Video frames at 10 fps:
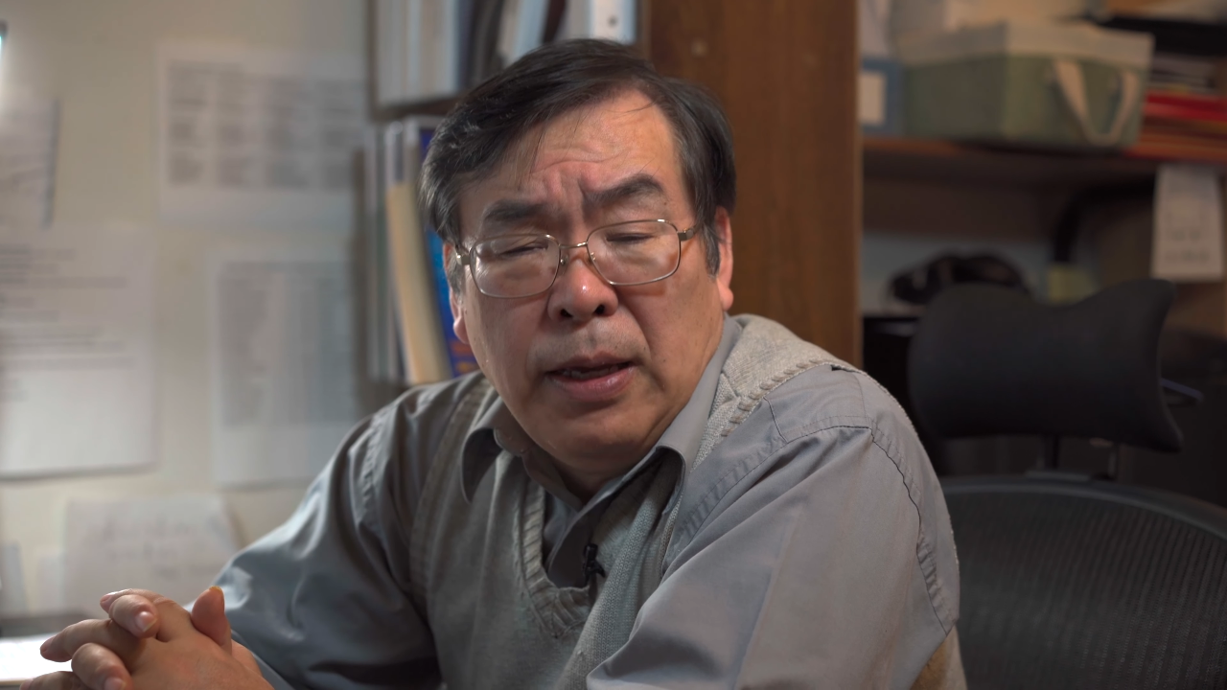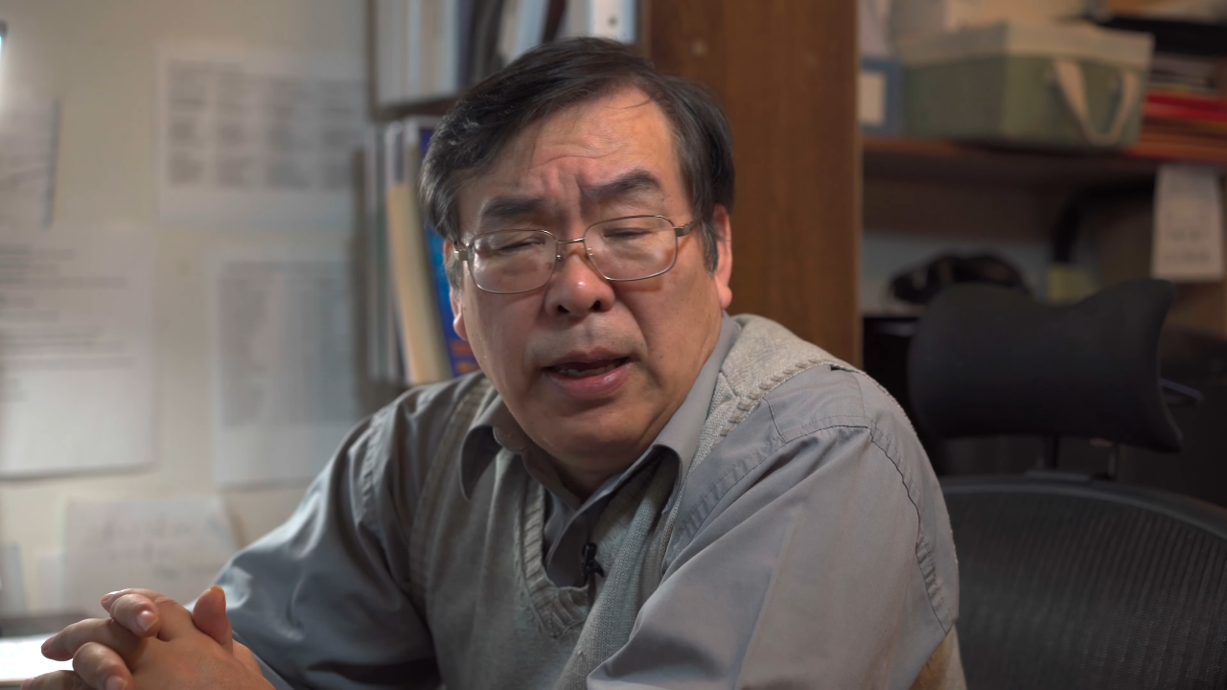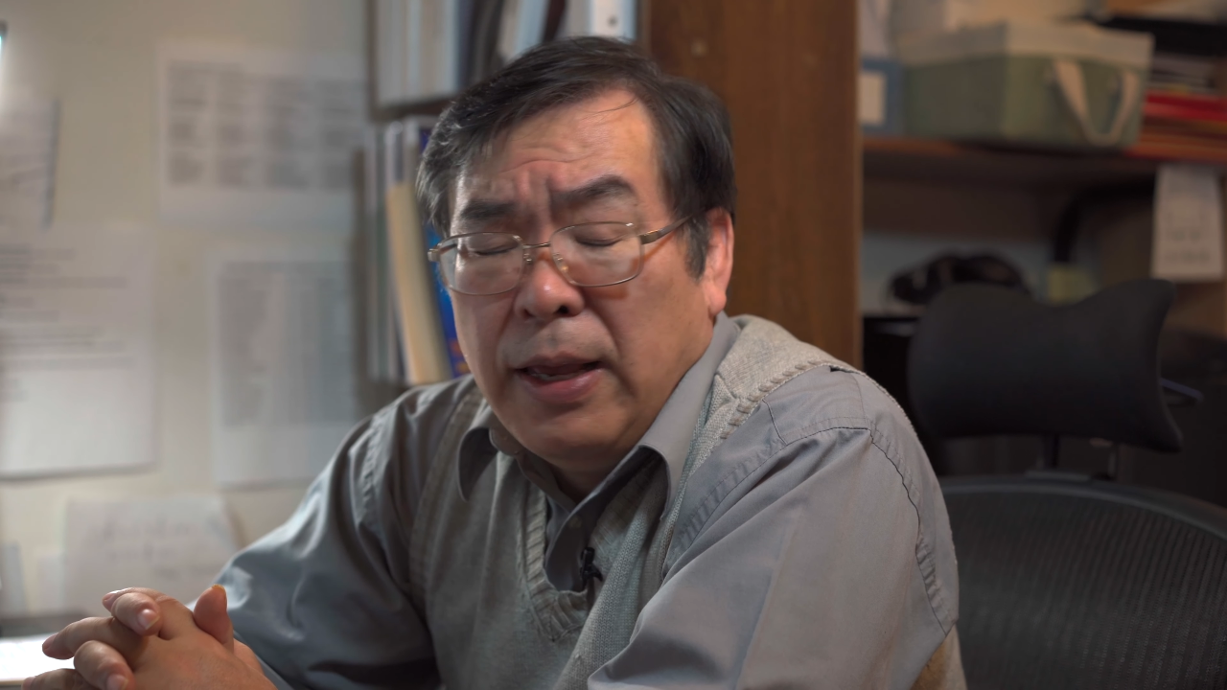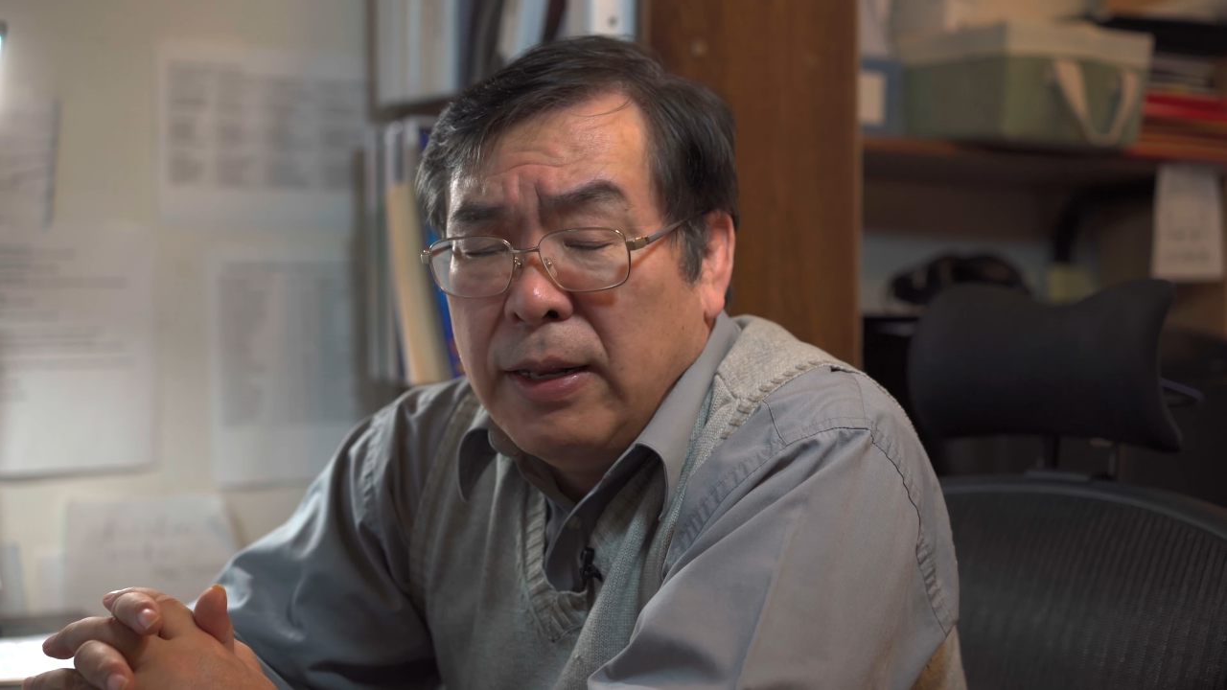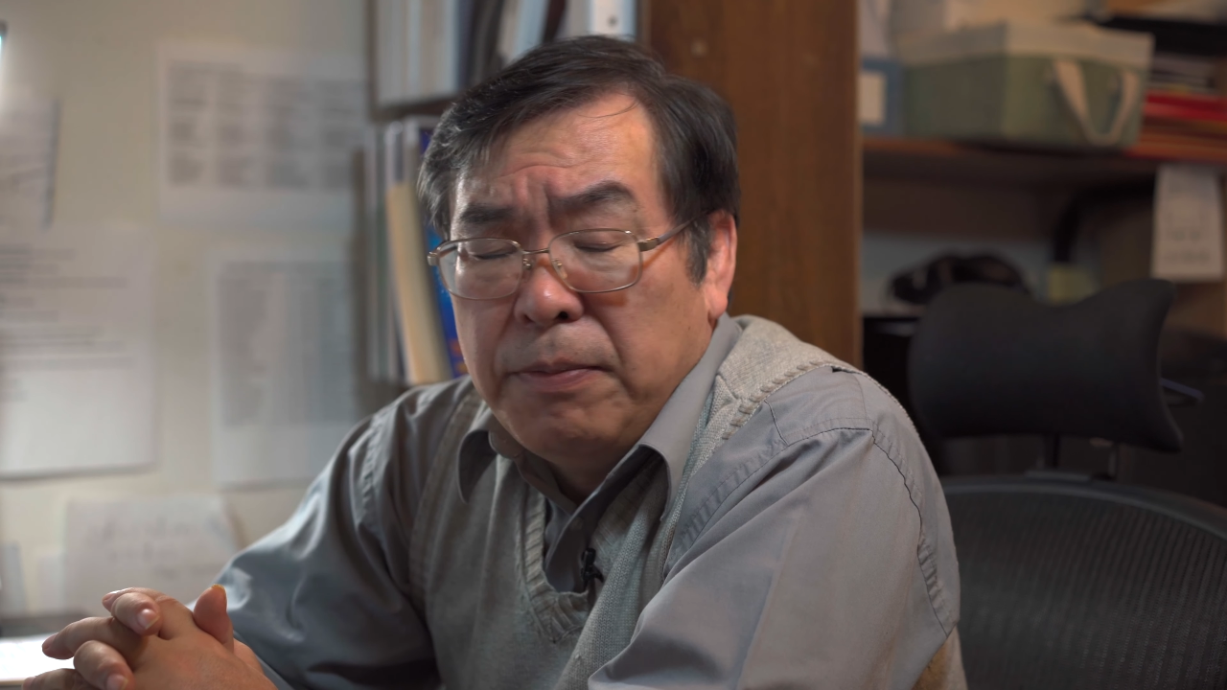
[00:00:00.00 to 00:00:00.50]

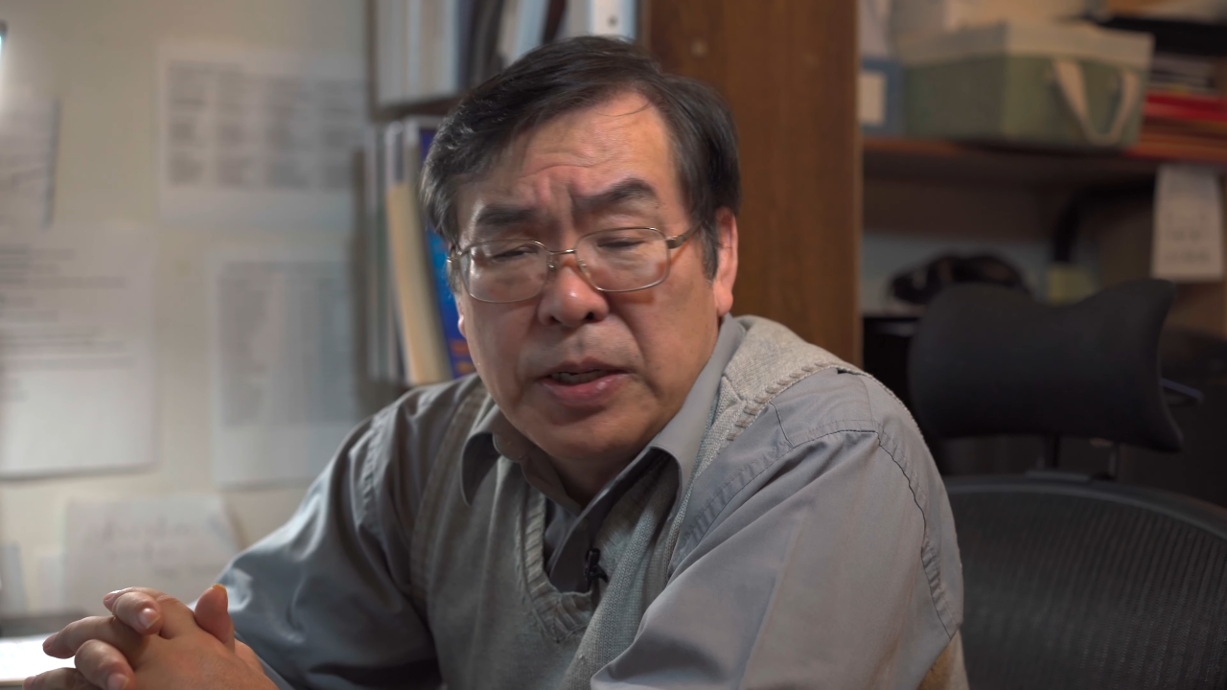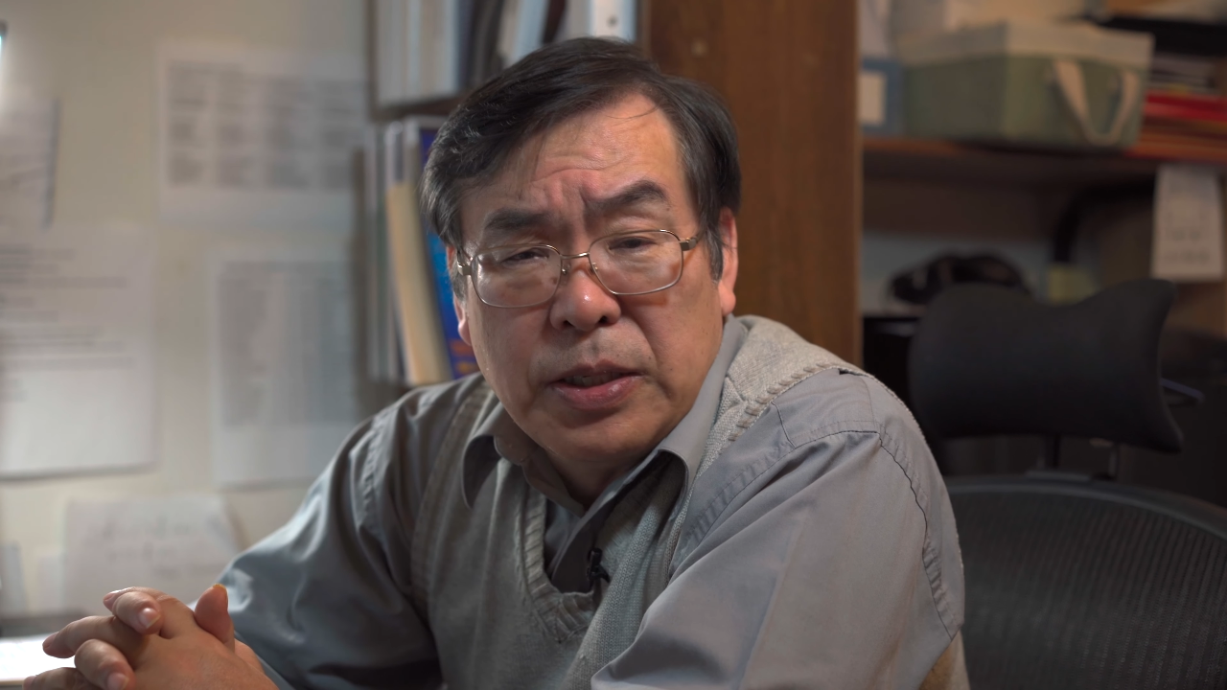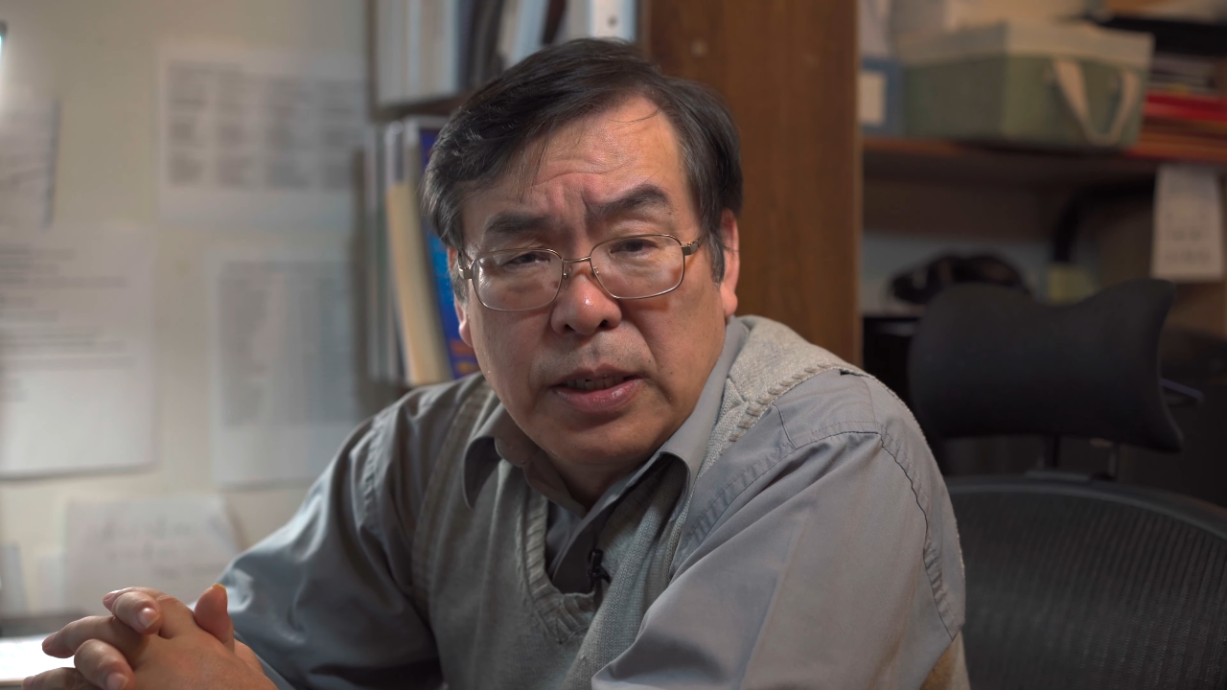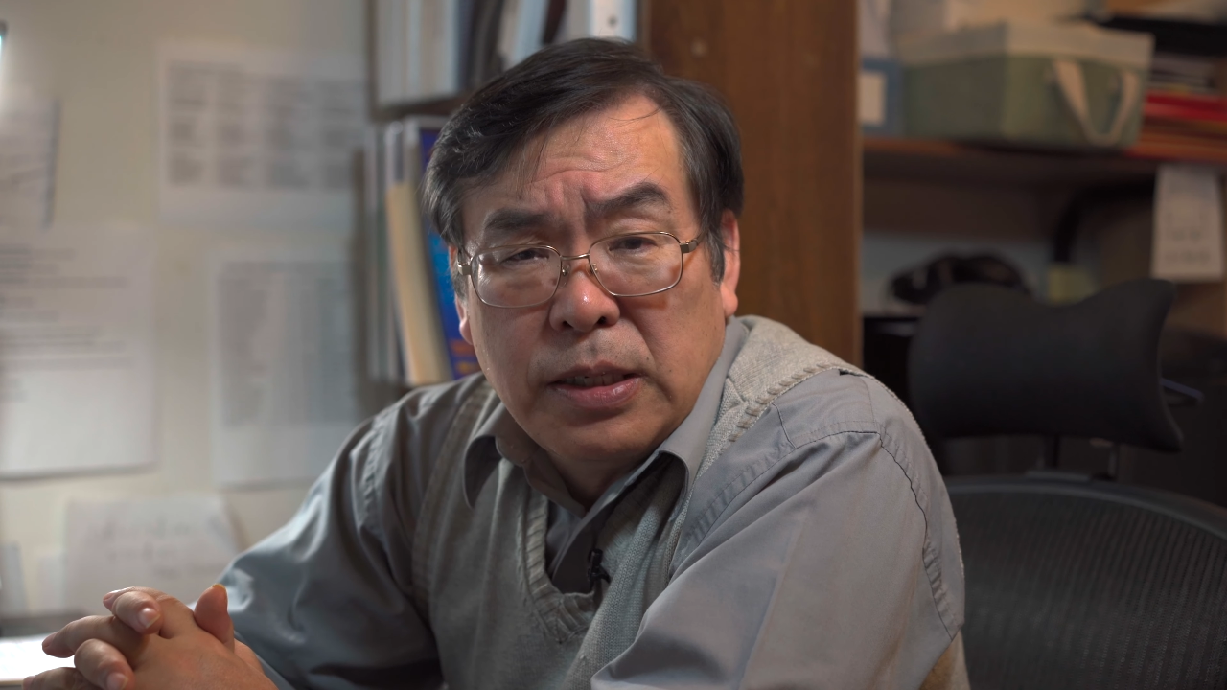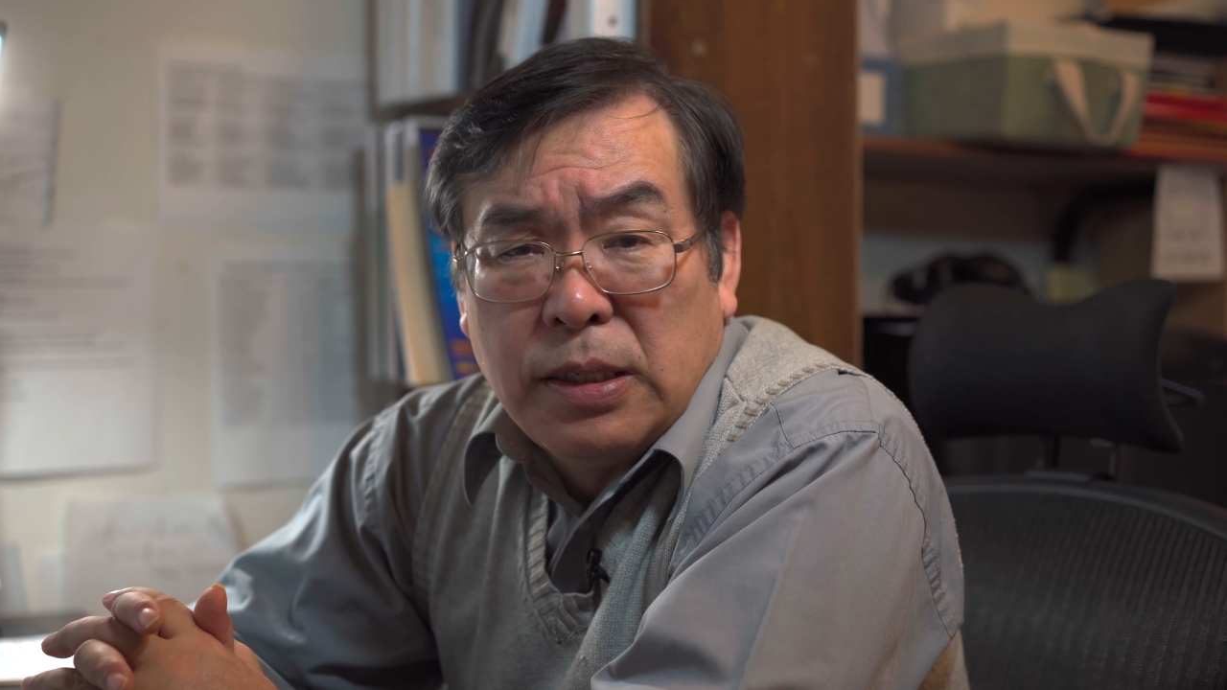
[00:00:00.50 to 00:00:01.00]
any business,